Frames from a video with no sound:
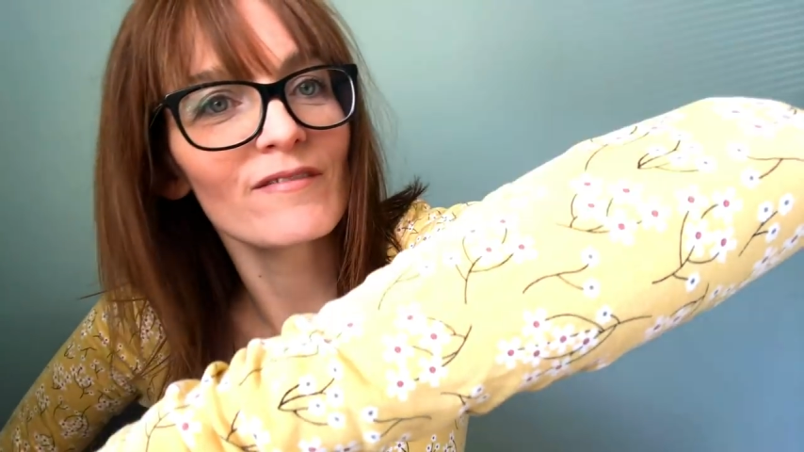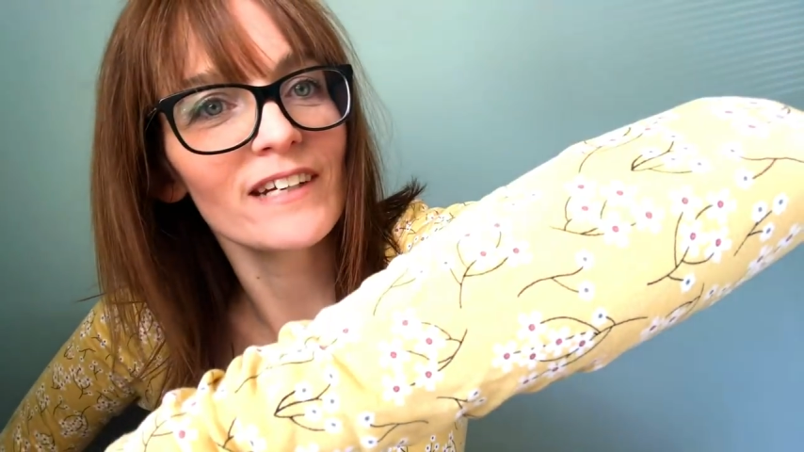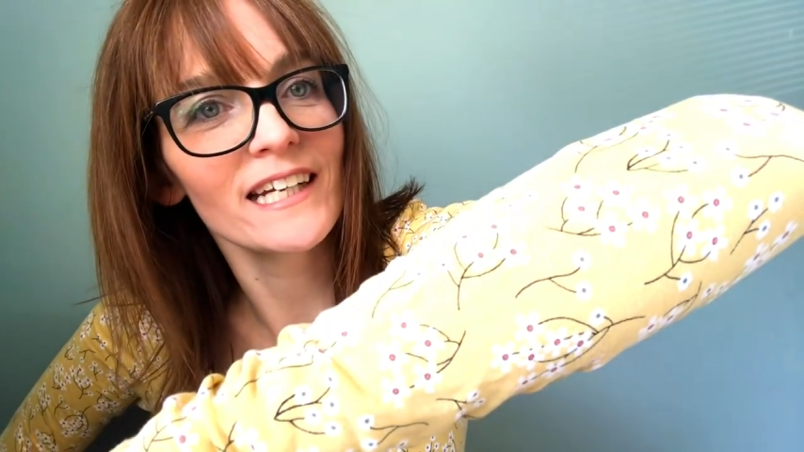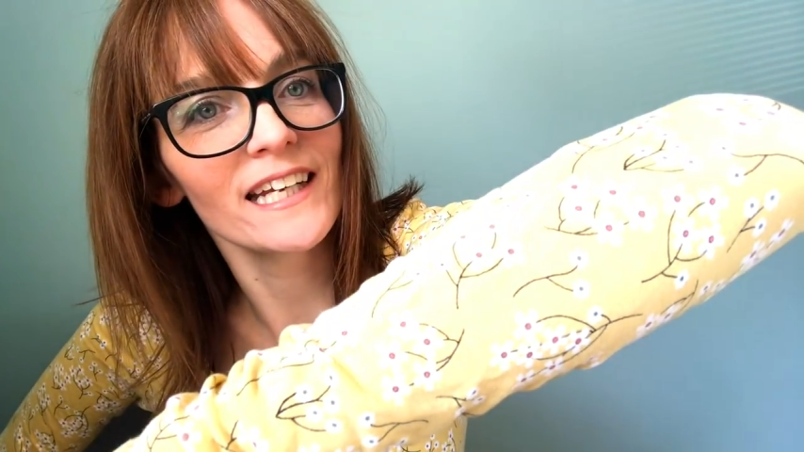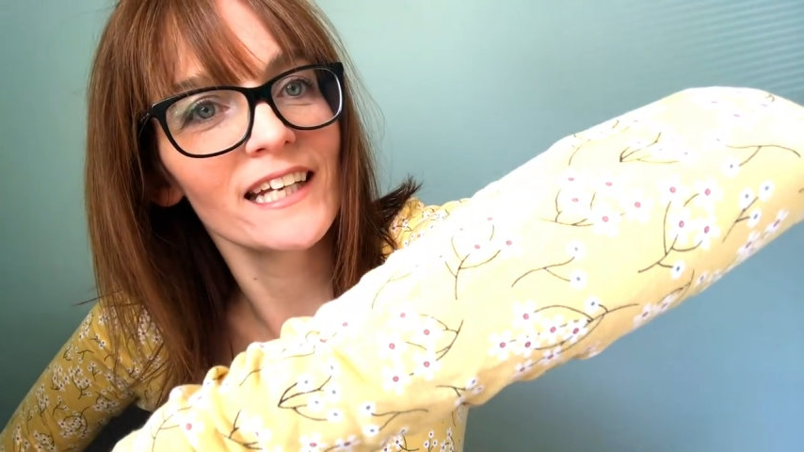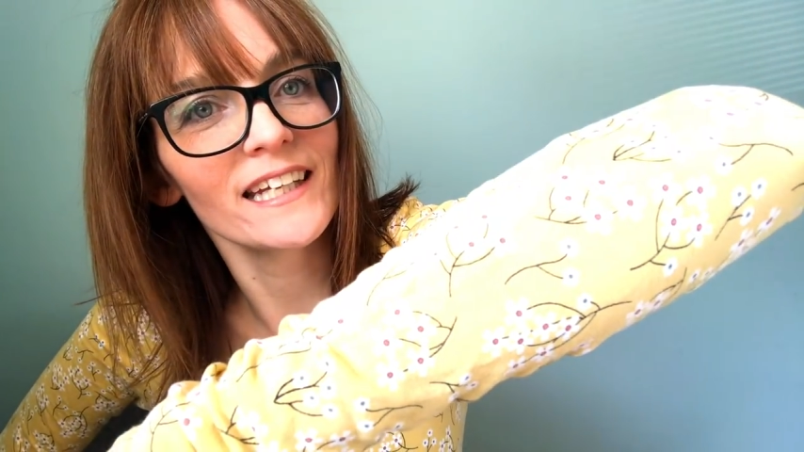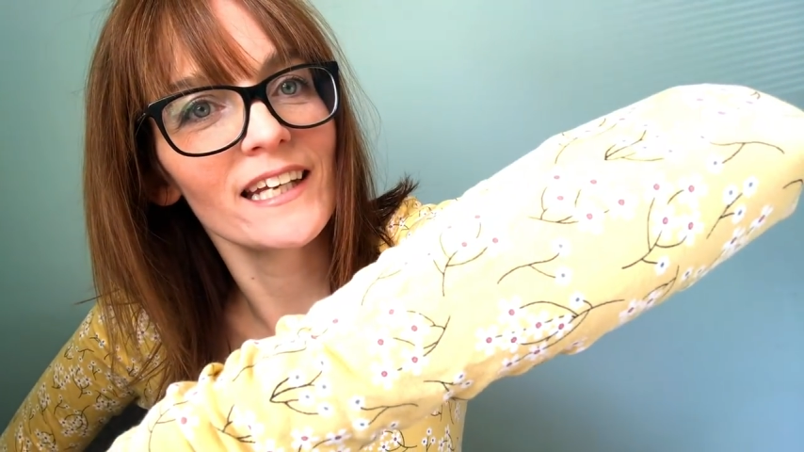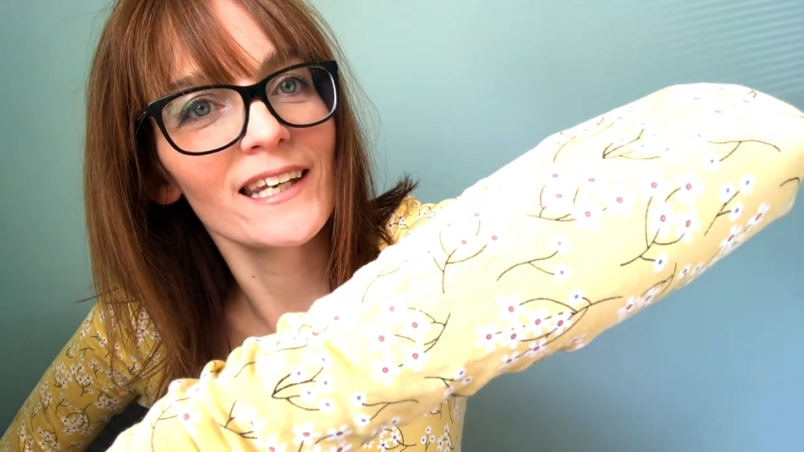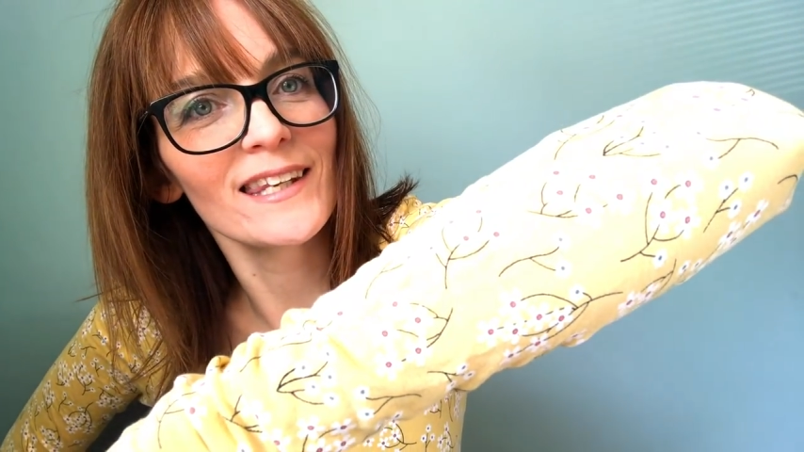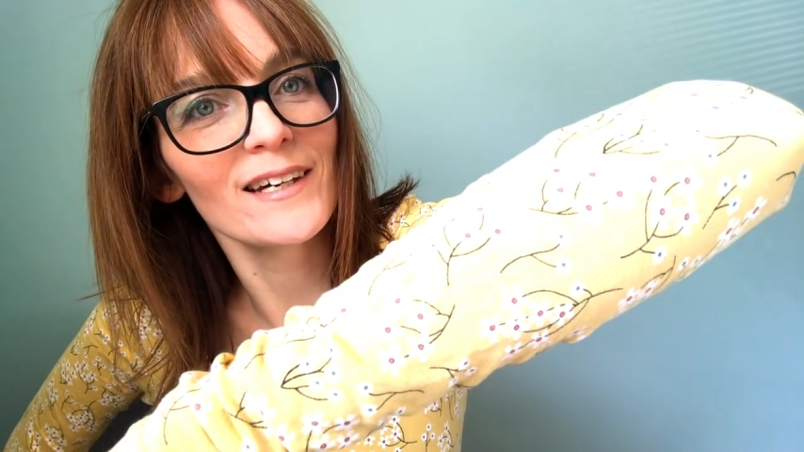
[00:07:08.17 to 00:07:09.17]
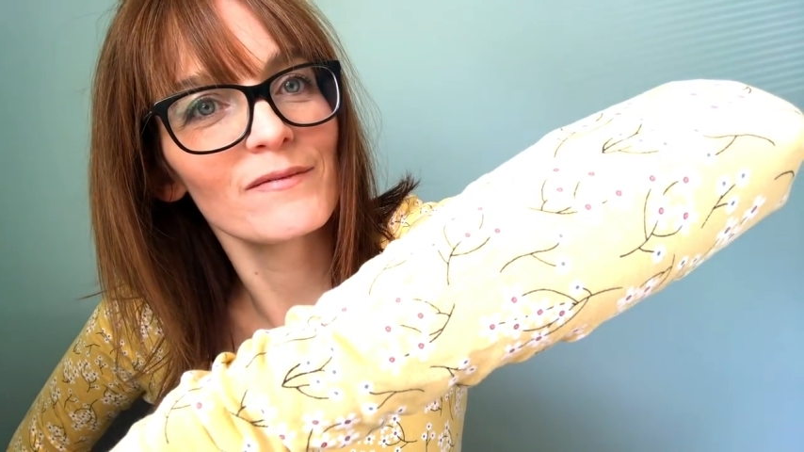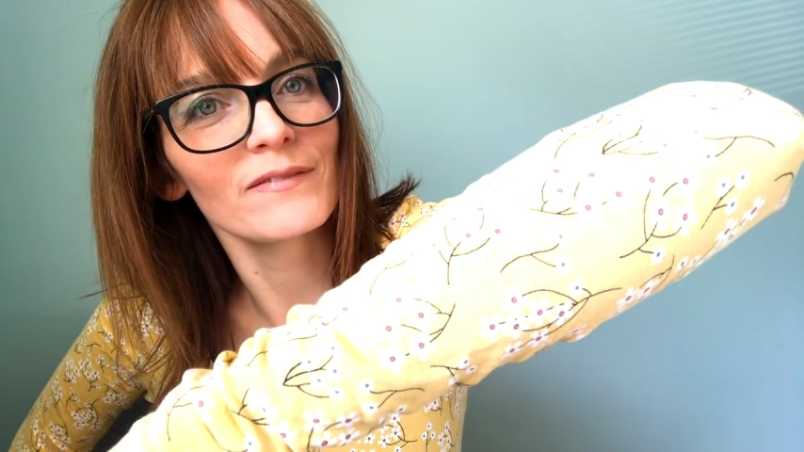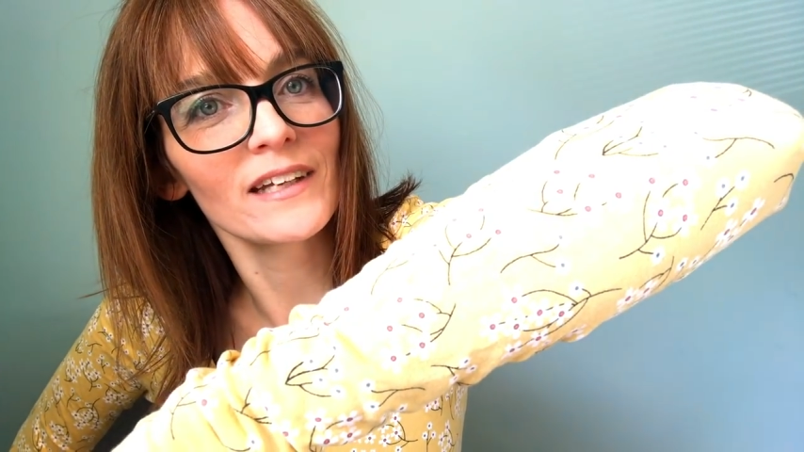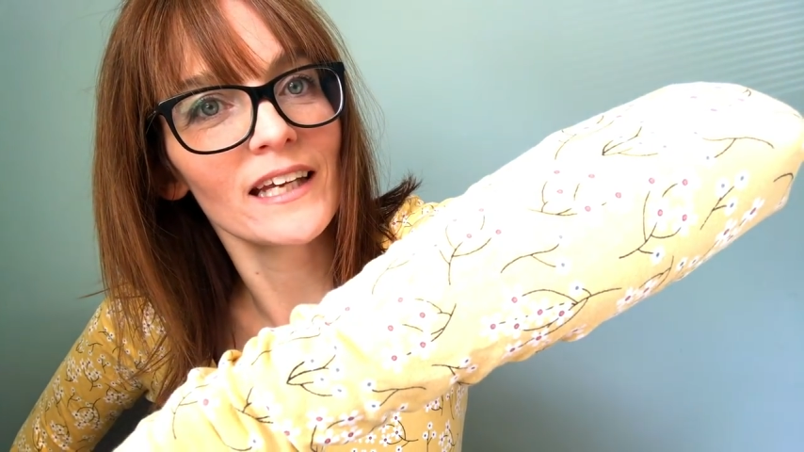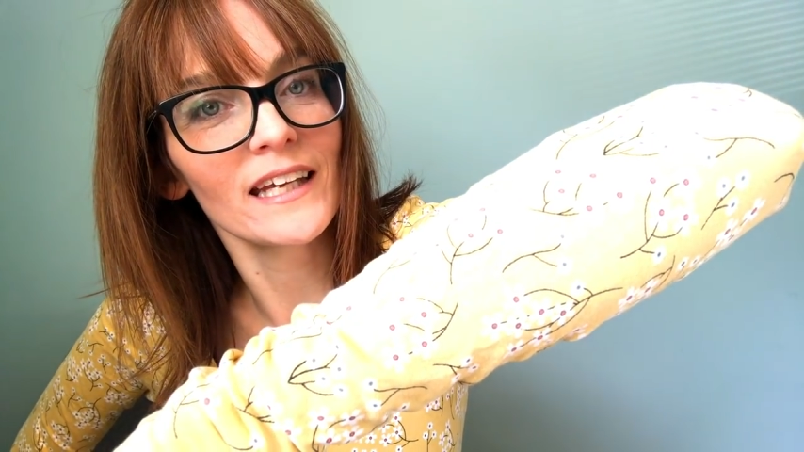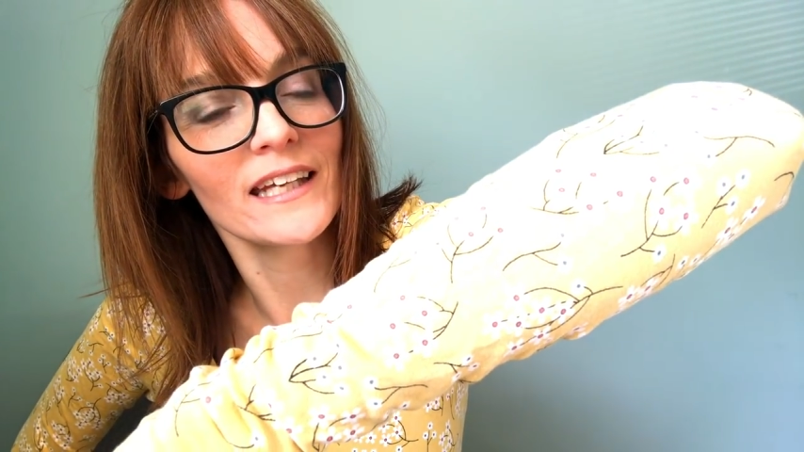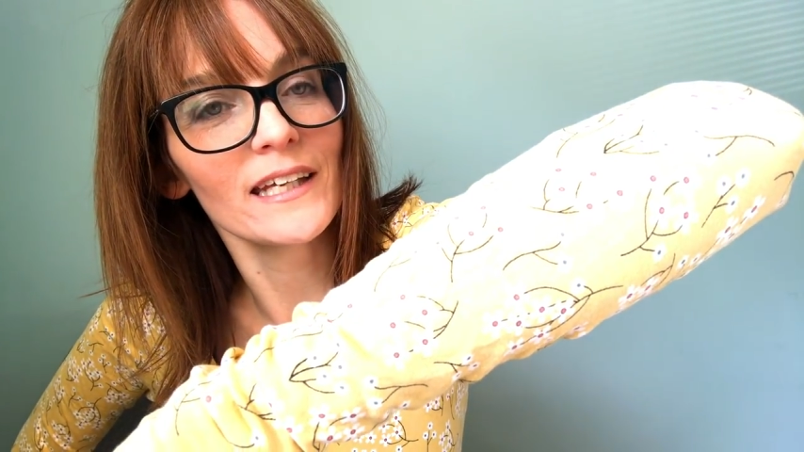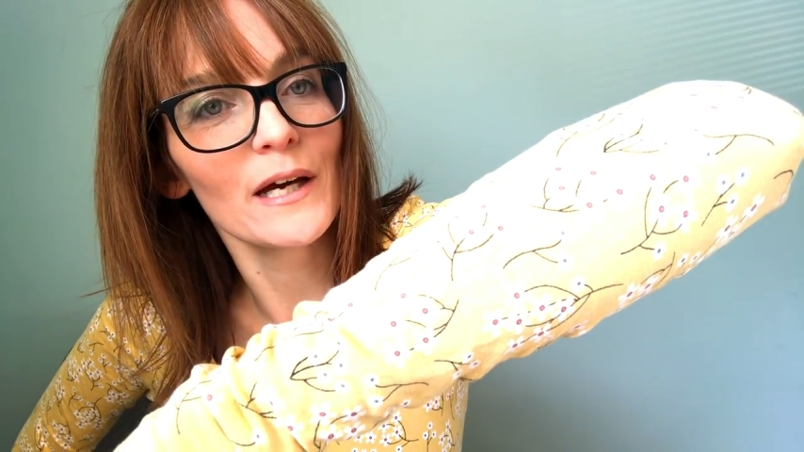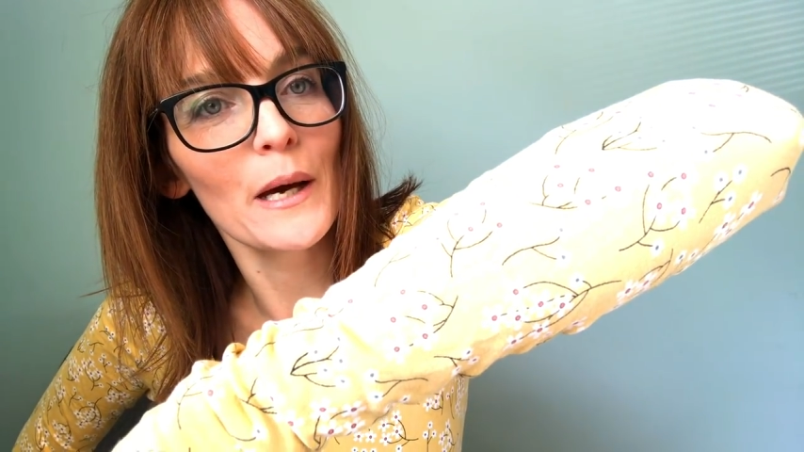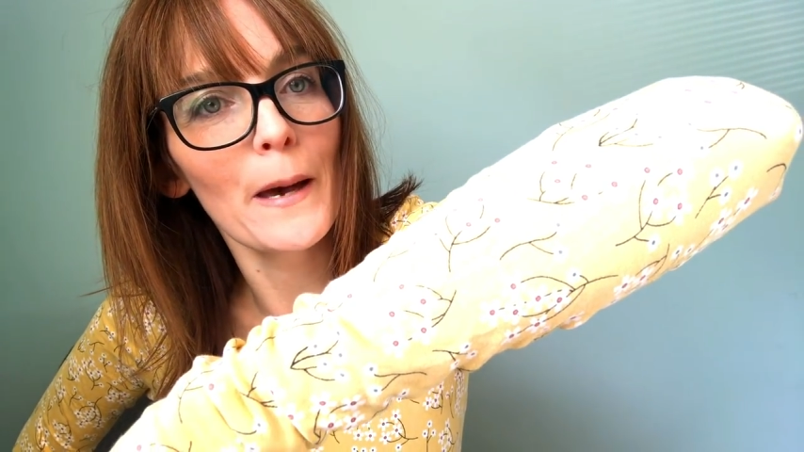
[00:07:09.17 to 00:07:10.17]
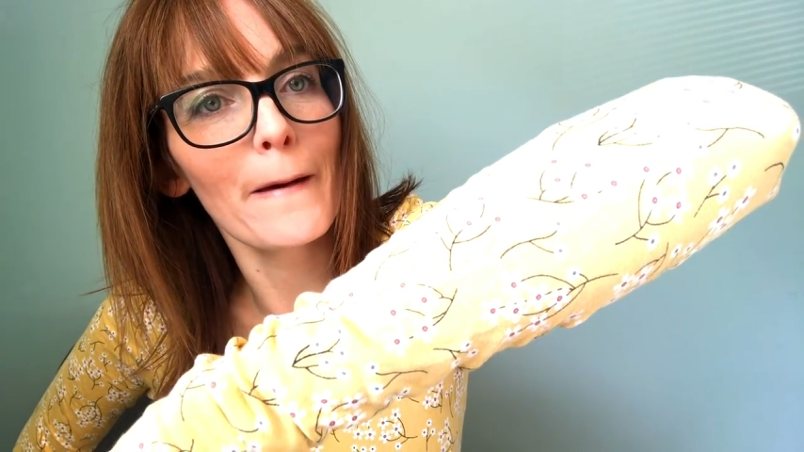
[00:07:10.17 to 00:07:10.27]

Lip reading: really lovely